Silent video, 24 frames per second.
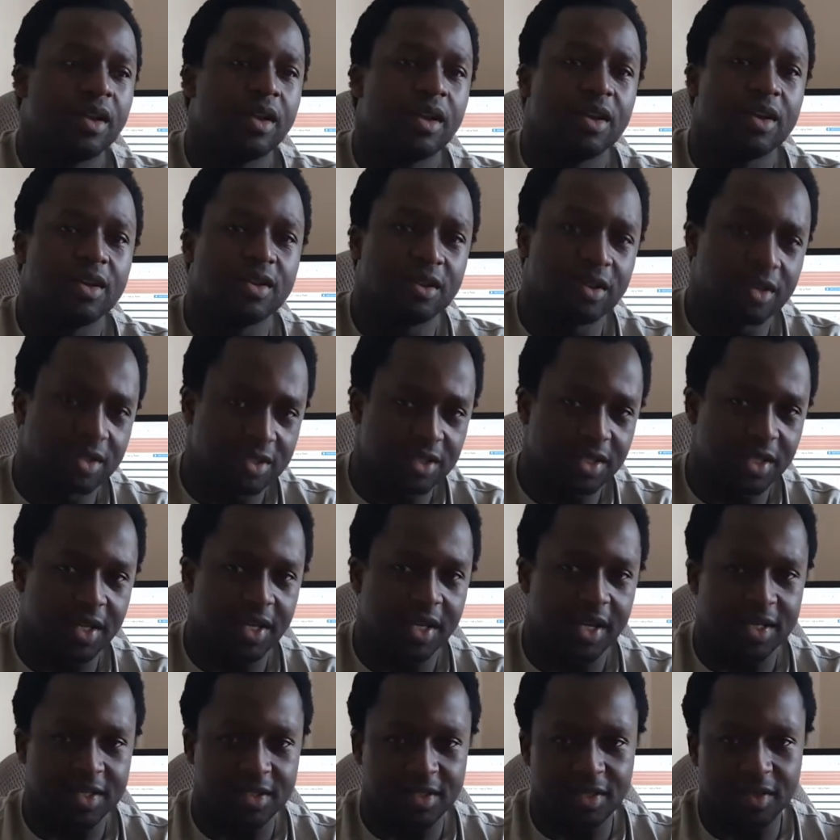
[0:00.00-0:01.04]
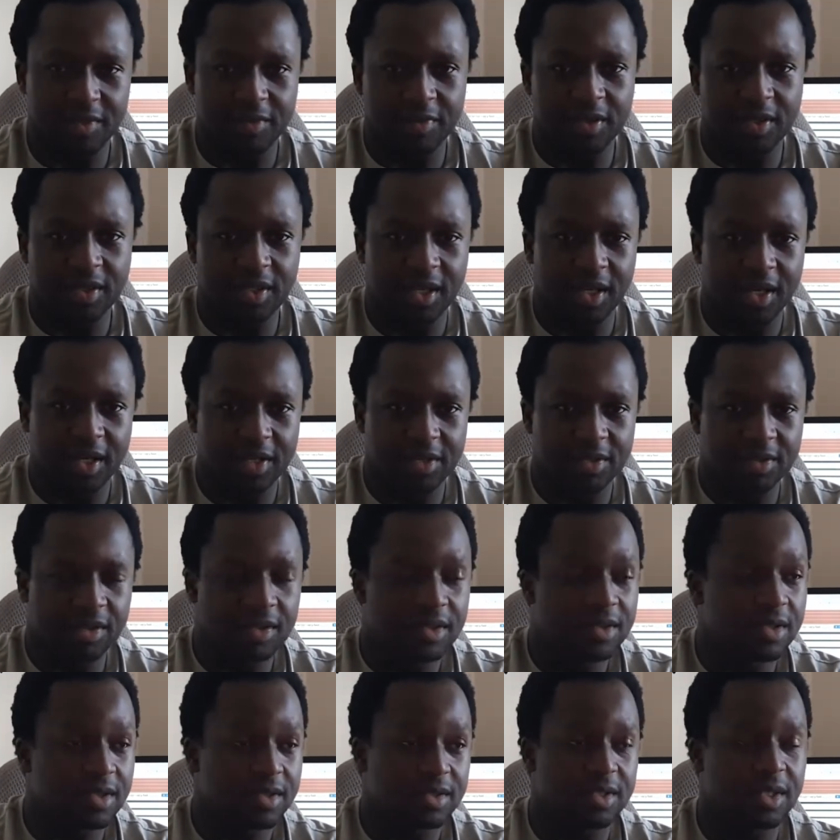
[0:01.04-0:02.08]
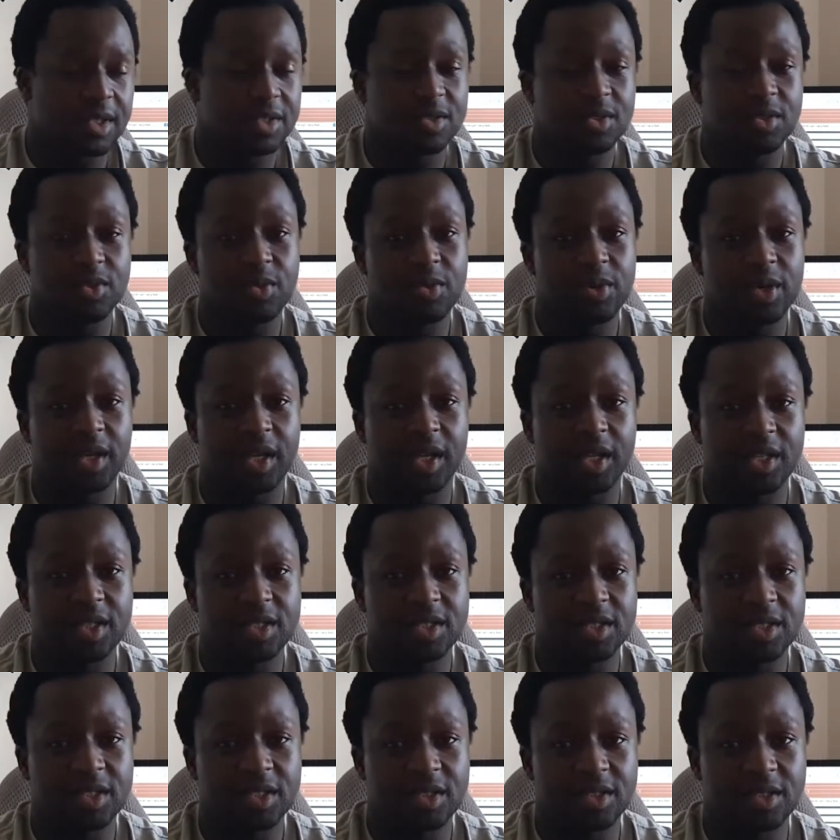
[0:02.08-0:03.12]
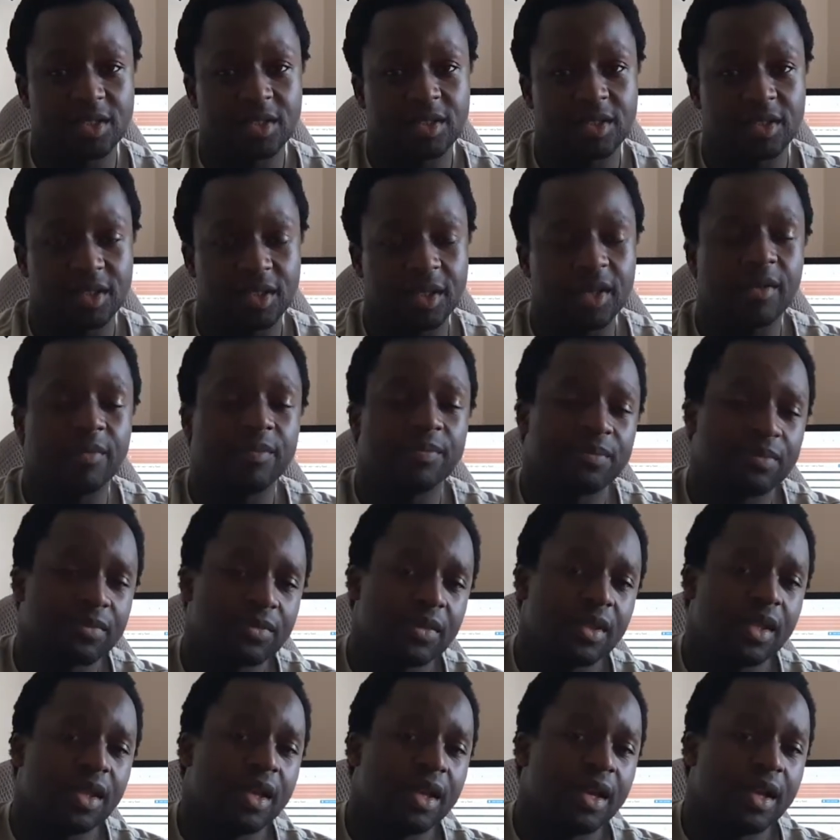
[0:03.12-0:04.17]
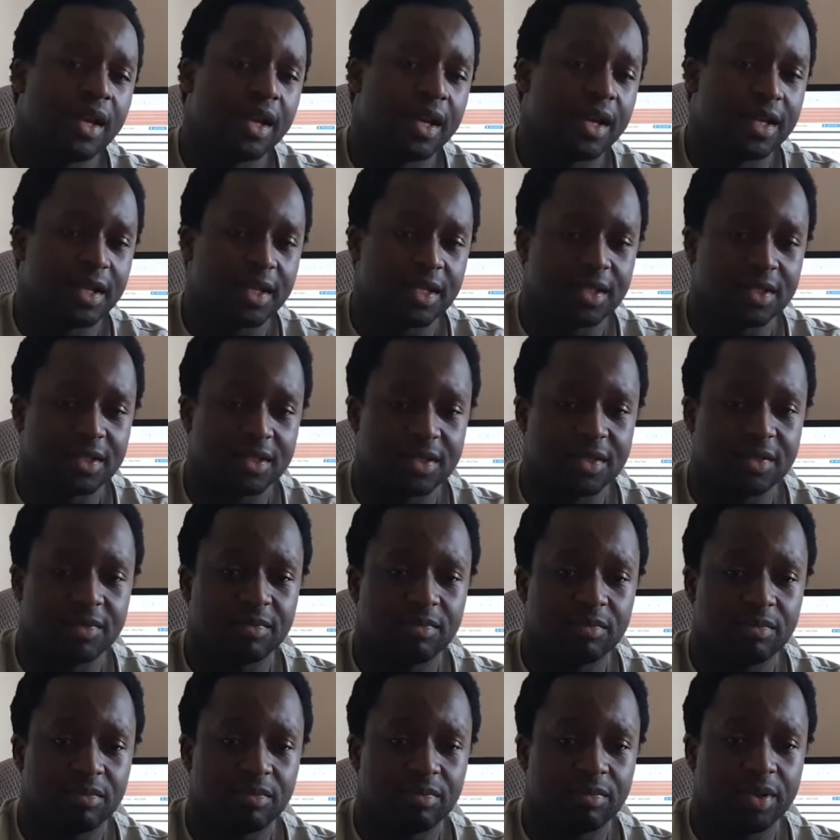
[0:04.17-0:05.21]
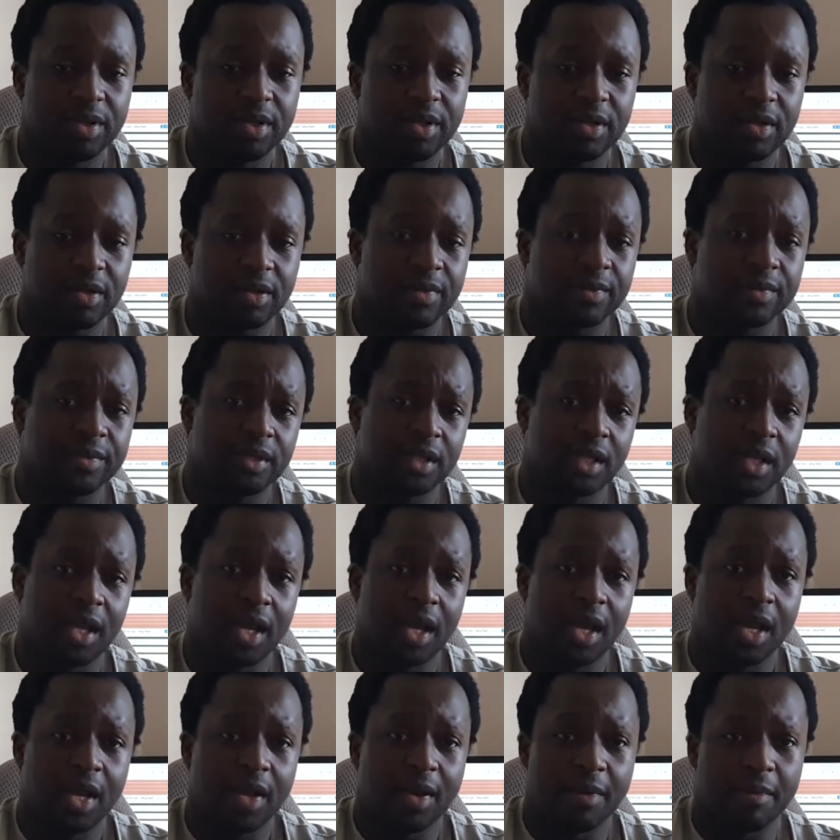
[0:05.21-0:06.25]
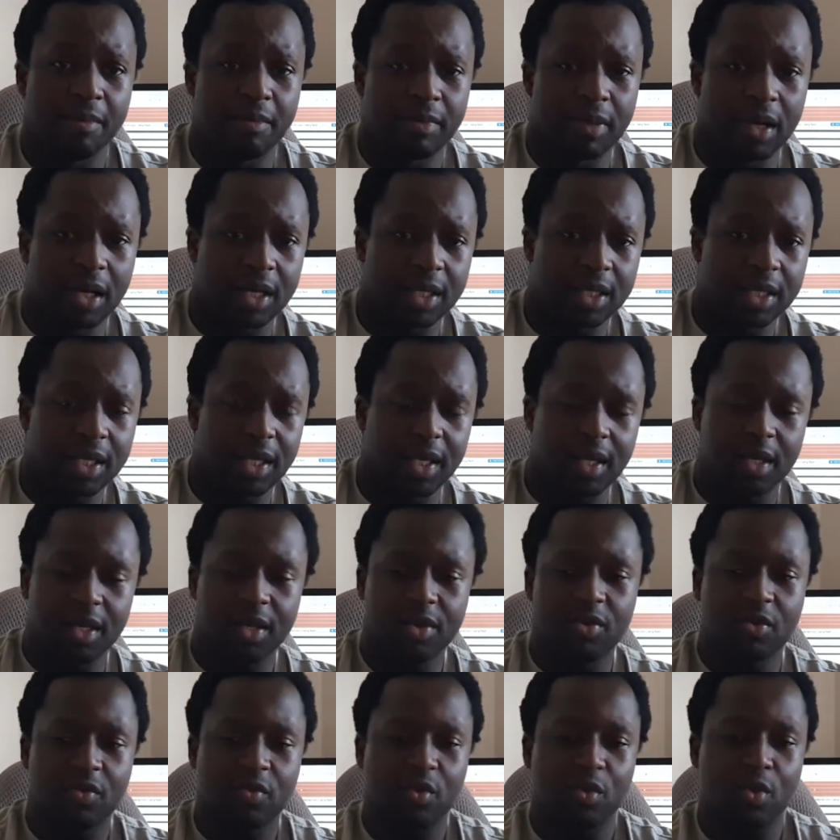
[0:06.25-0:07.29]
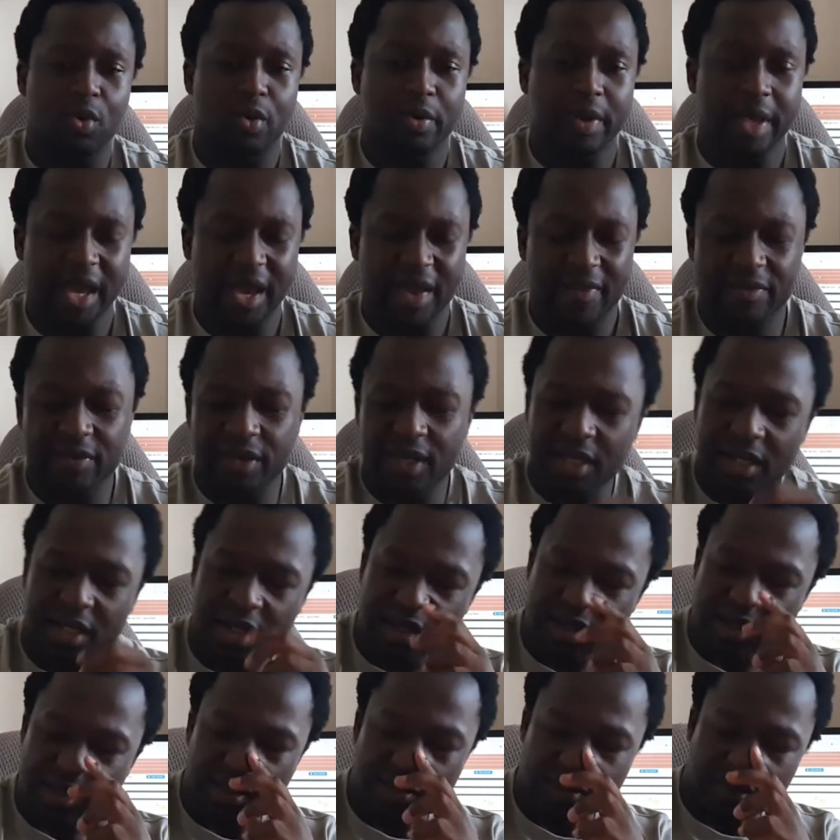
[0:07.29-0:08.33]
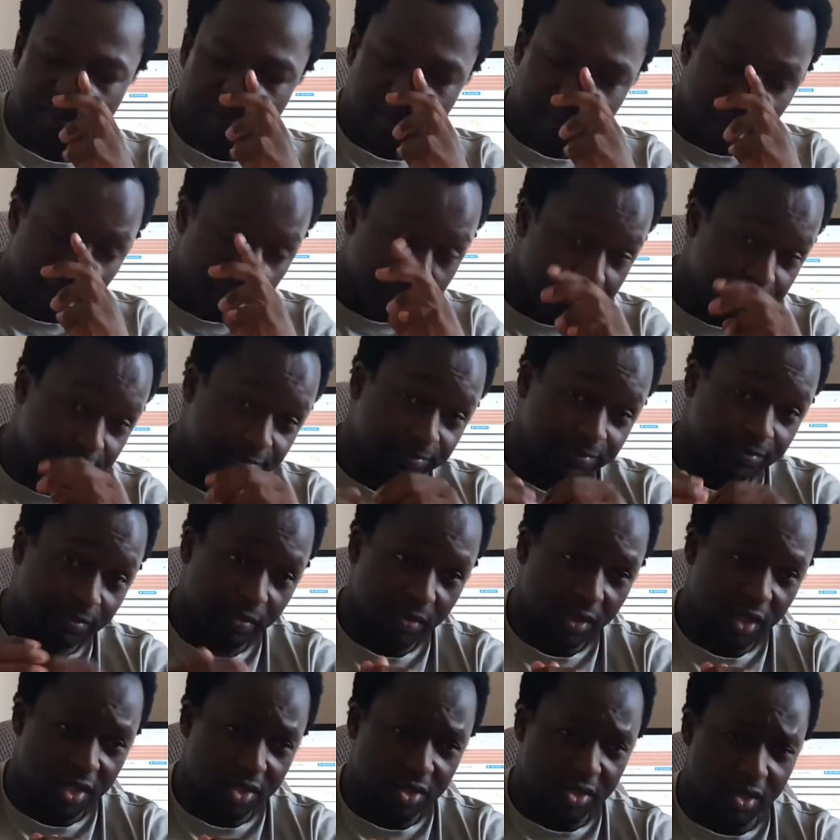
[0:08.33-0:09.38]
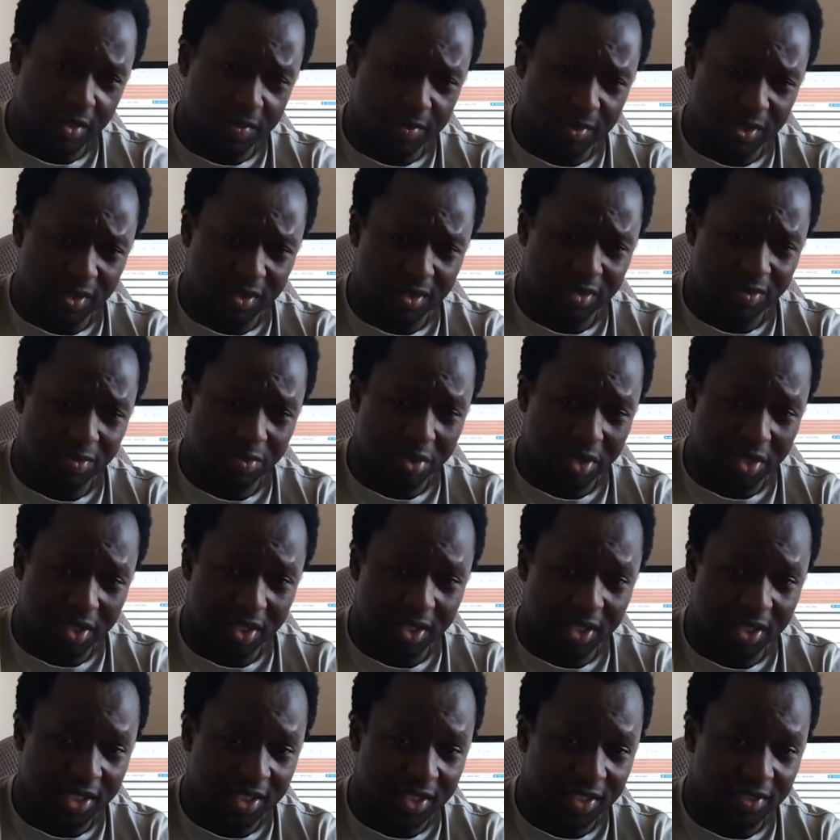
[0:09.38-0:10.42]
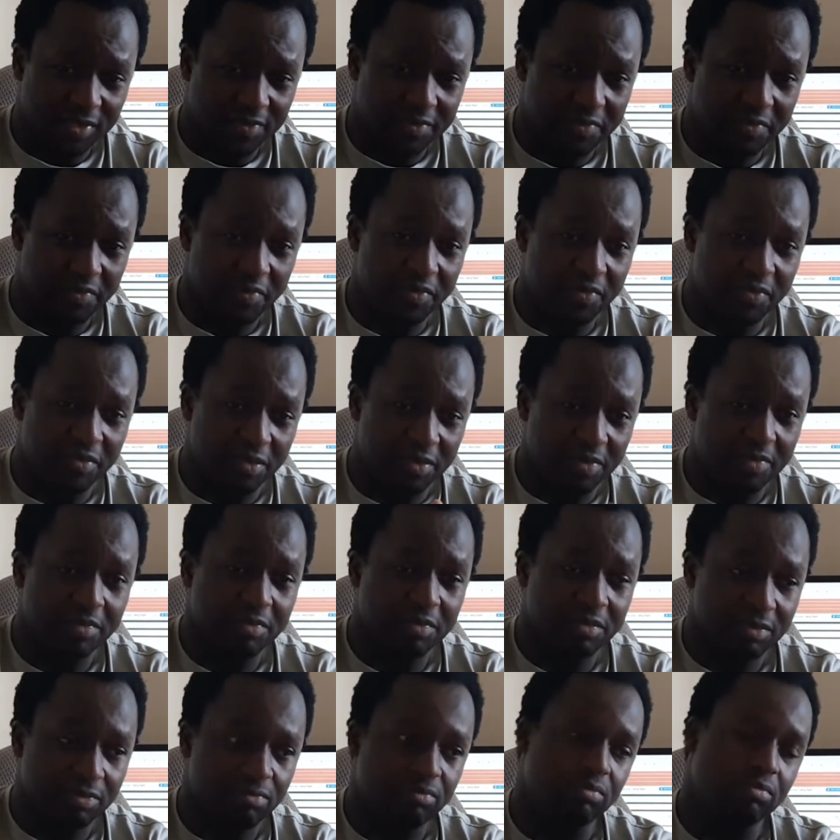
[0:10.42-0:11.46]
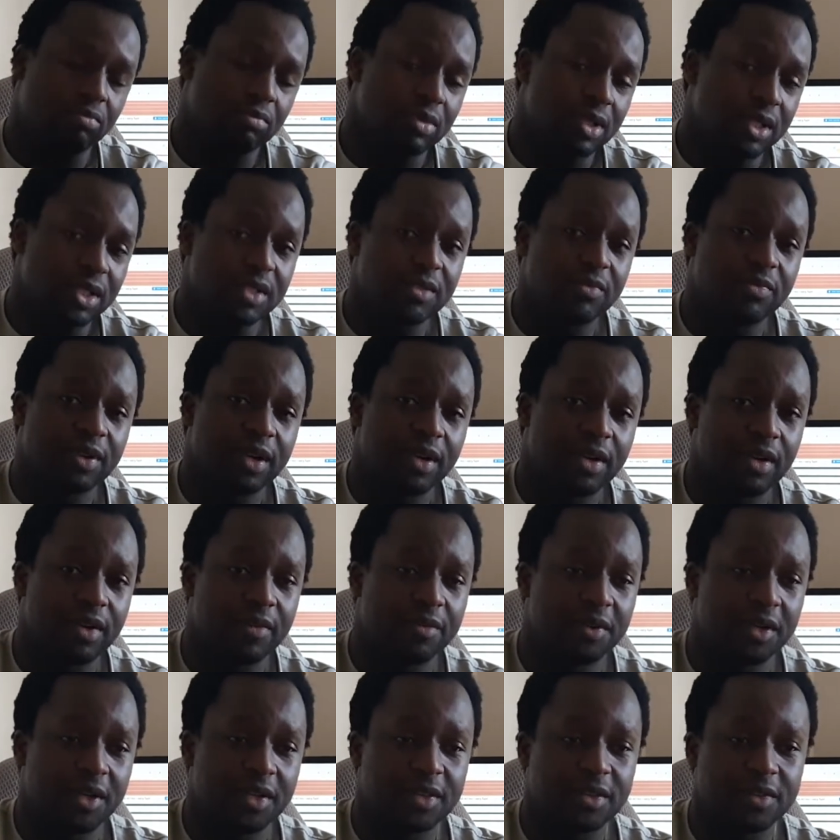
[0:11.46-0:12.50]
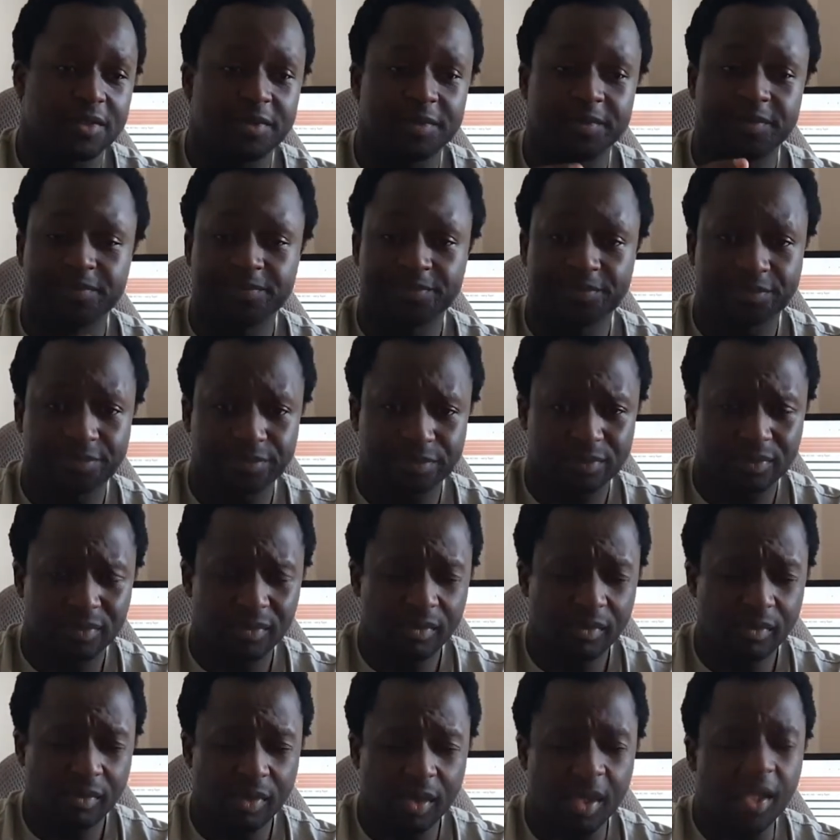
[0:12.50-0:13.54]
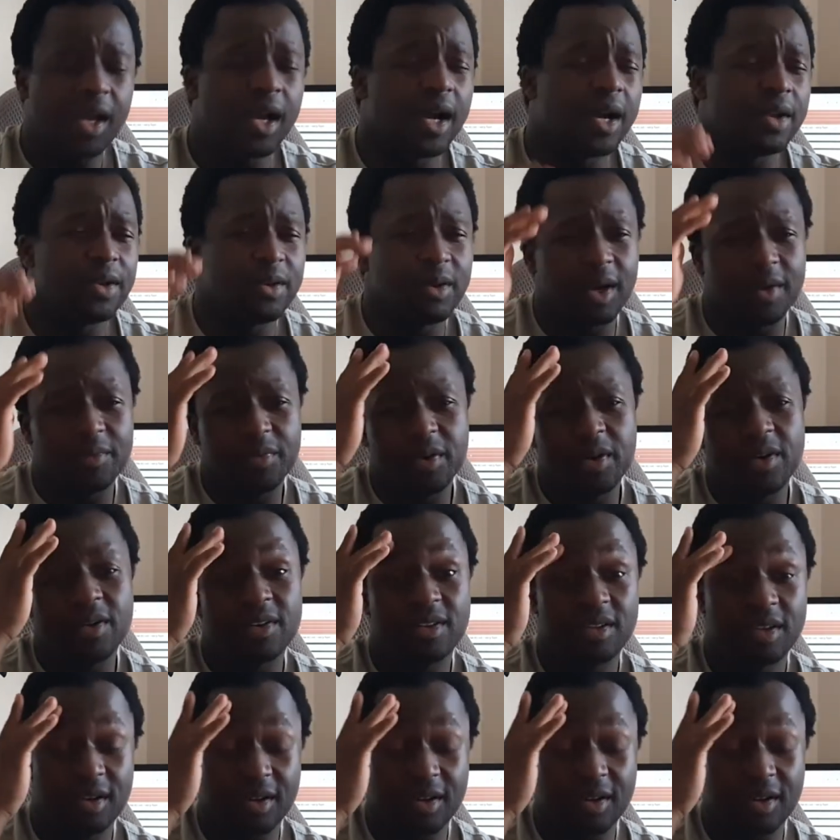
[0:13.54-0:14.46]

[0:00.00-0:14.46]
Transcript: using it as something that just gets you quick energy, yeah, it is pretty good. But yeah, in overall, caffeine is something that, in terms of sprinting, it's very effective. I know I've heard